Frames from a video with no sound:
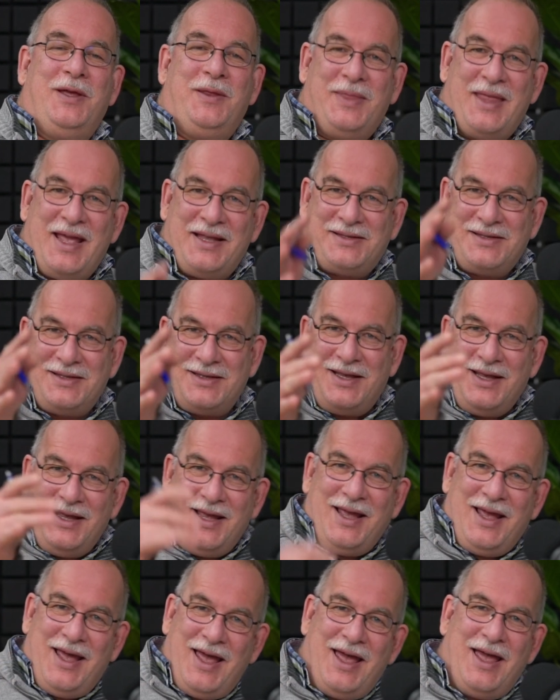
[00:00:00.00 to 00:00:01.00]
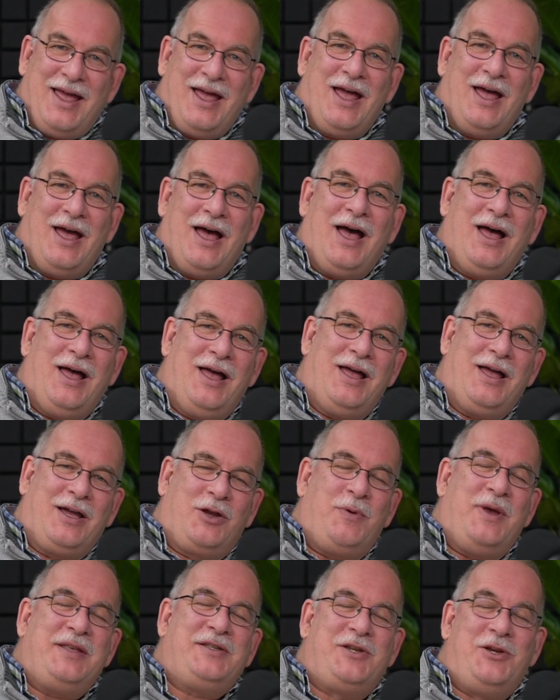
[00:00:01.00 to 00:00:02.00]
That's a
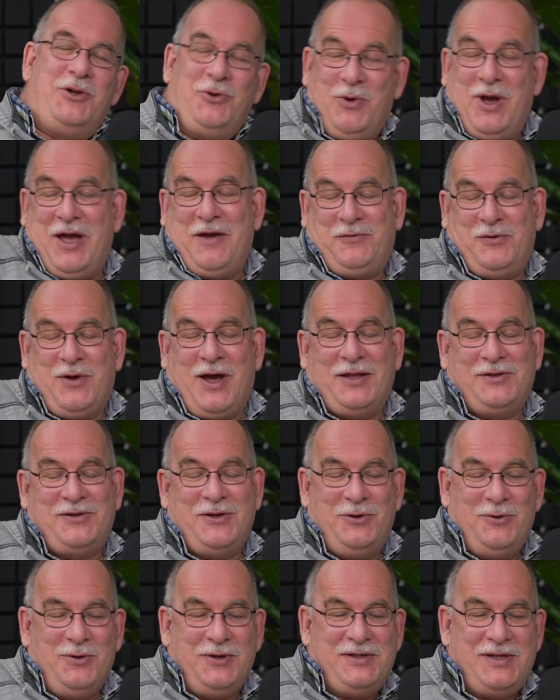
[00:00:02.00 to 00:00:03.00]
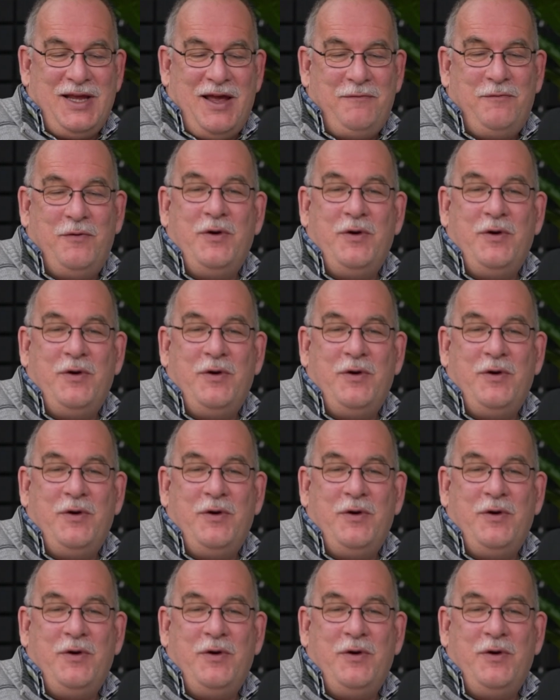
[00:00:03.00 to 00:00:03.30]
question you have to answer yourself.